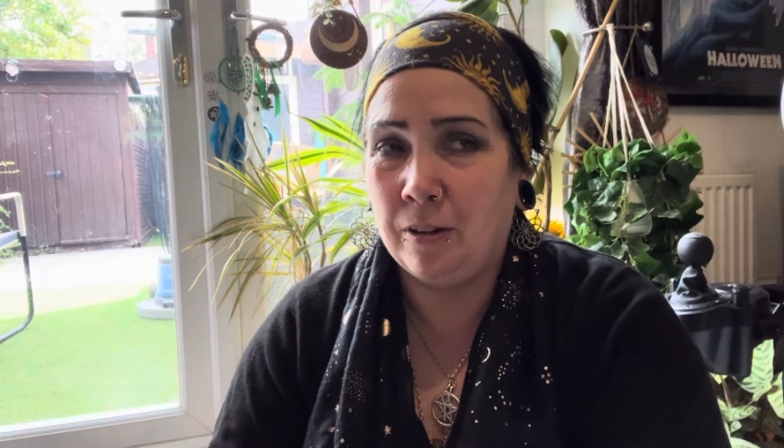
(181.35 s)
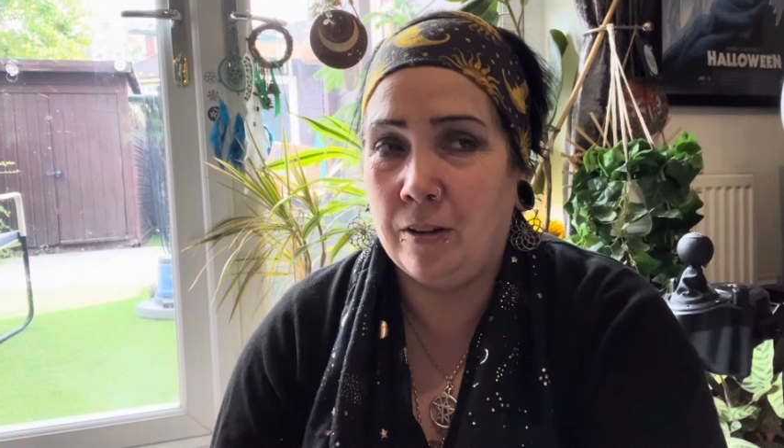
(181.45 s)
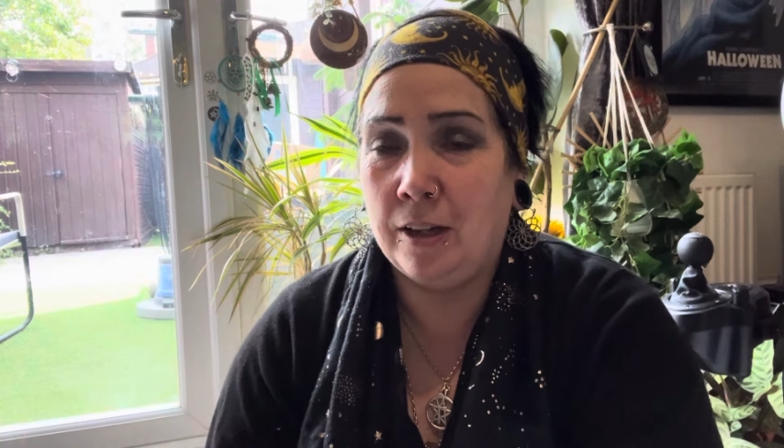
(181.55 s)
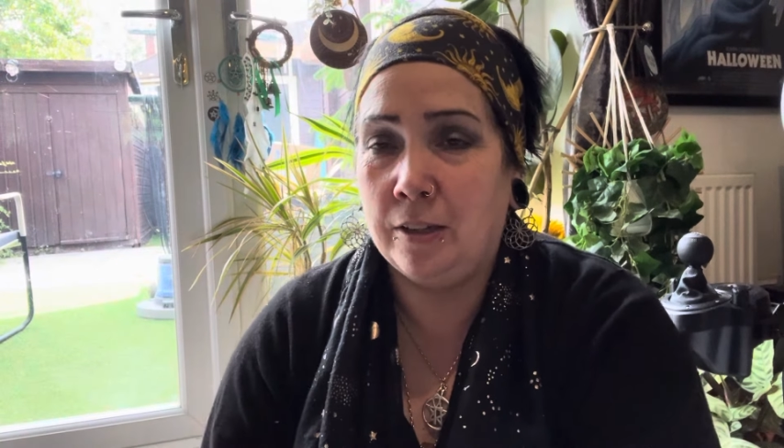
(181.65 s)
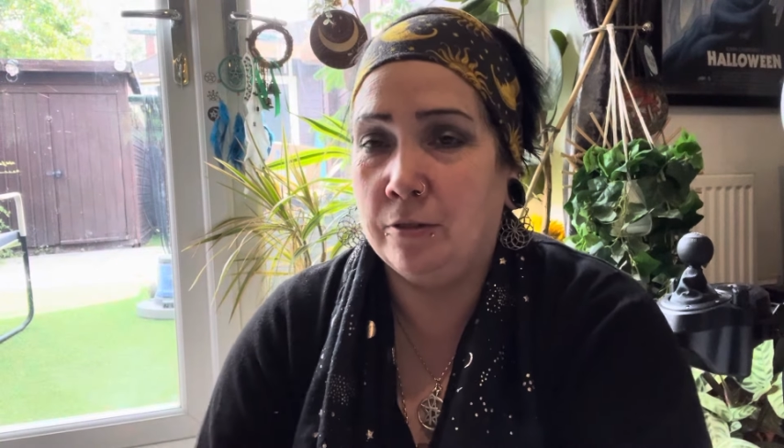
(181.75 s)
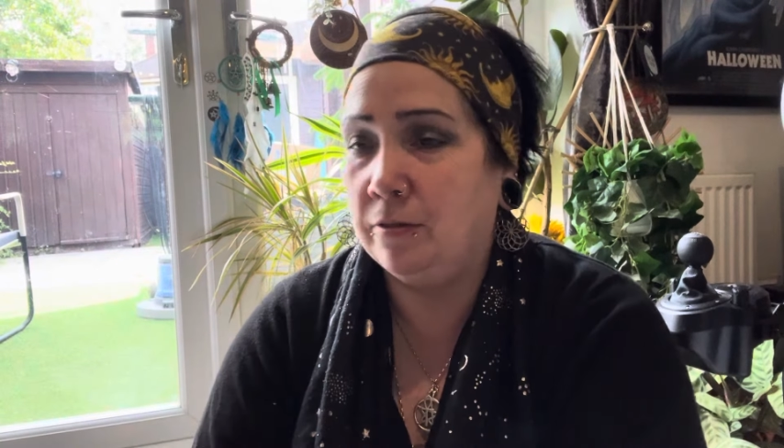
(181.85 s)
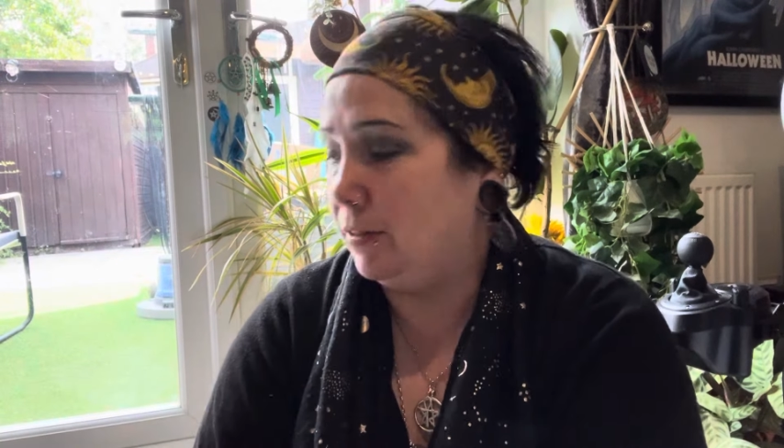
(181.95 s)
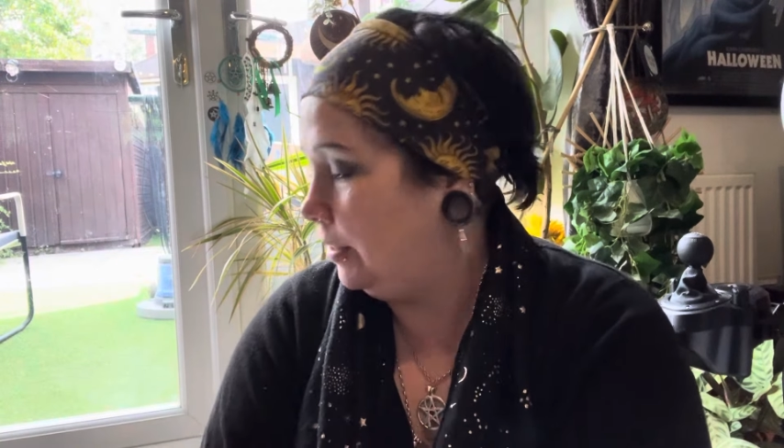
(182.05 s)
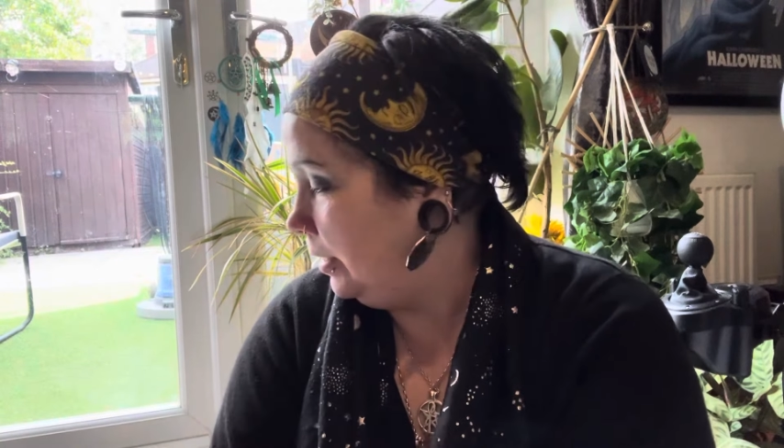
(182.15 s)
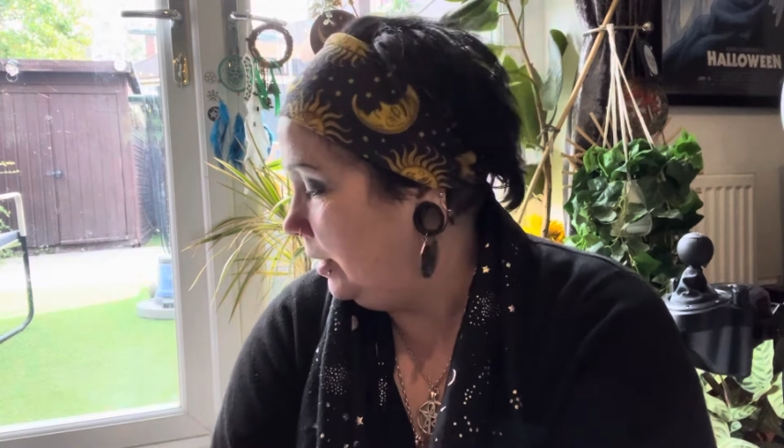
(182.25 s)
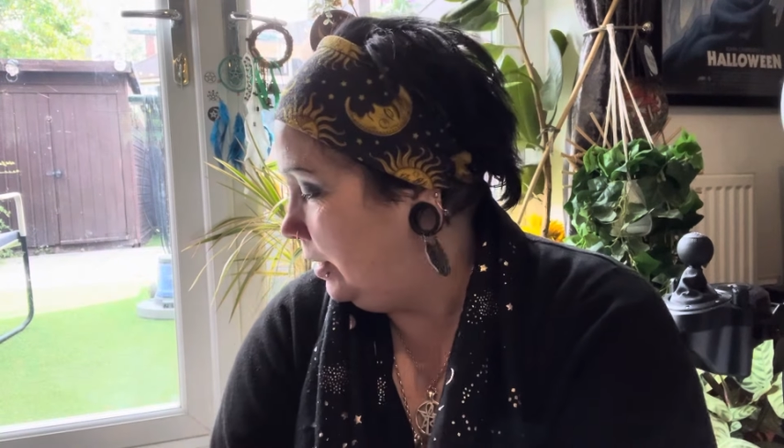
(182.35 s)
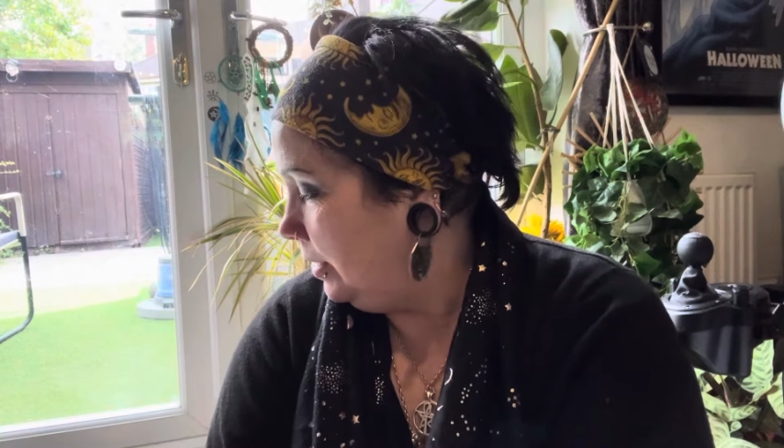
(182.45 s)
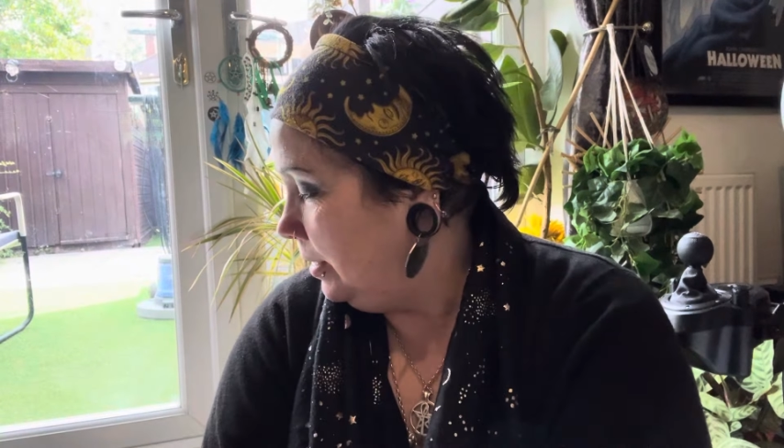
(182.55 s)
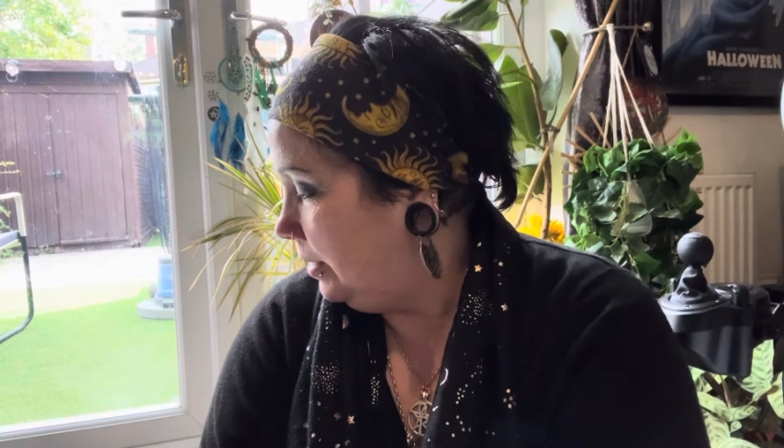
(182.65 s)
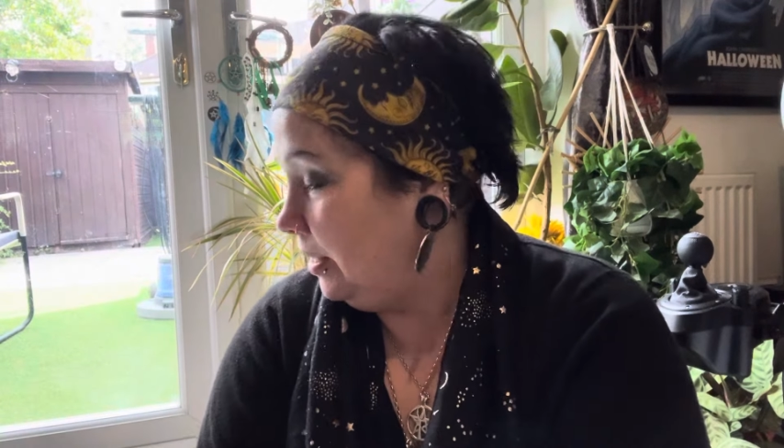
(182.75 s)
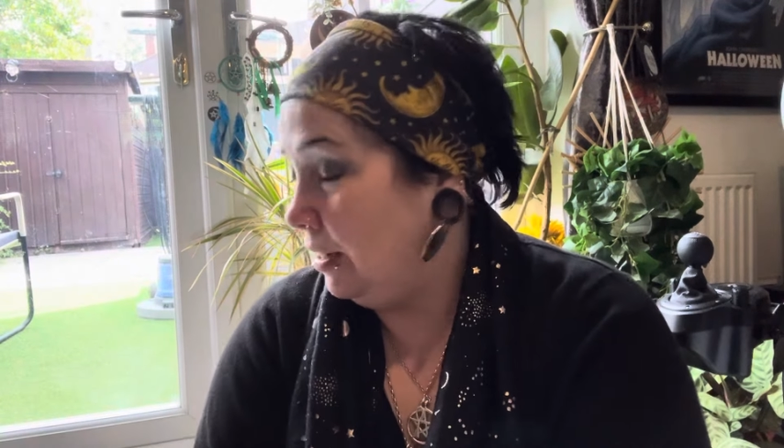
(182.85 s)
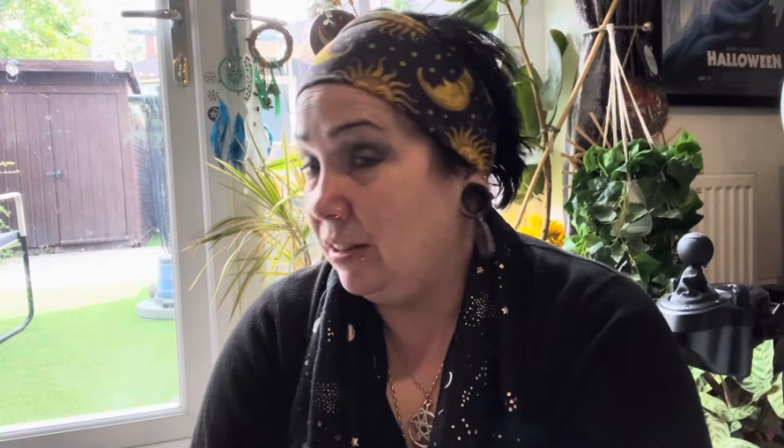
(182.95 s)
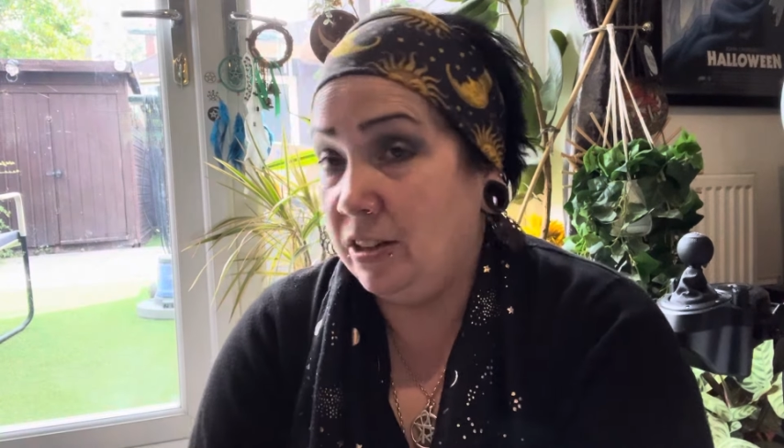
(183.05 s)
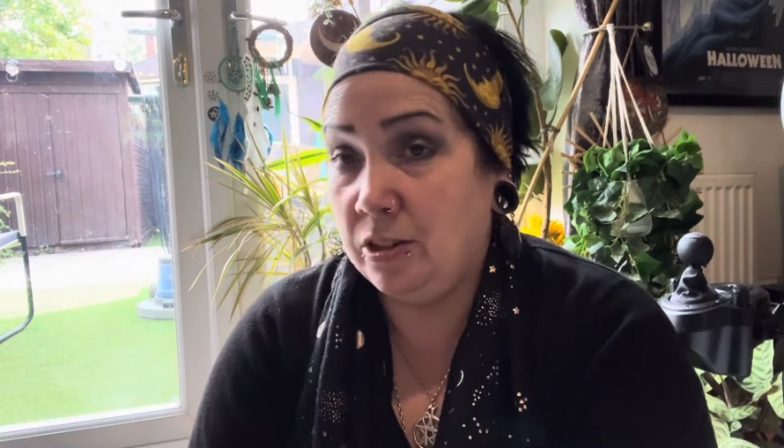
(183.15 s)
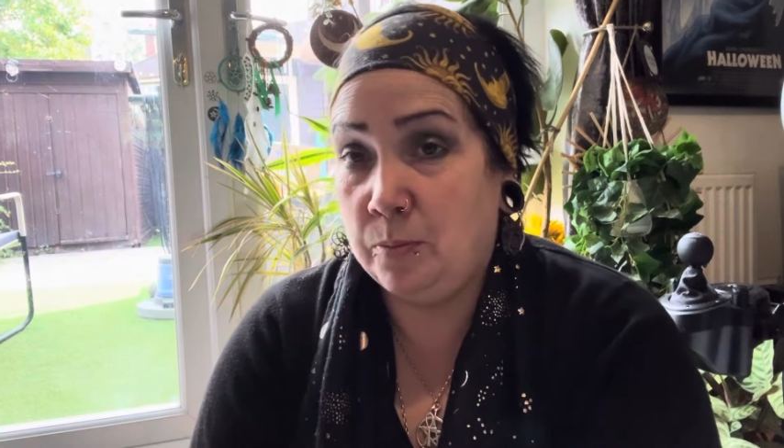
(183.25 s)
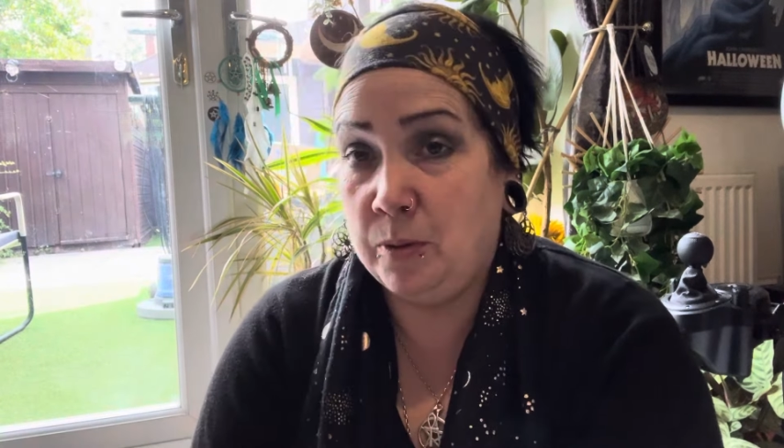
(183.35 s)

kind of, you know, they're just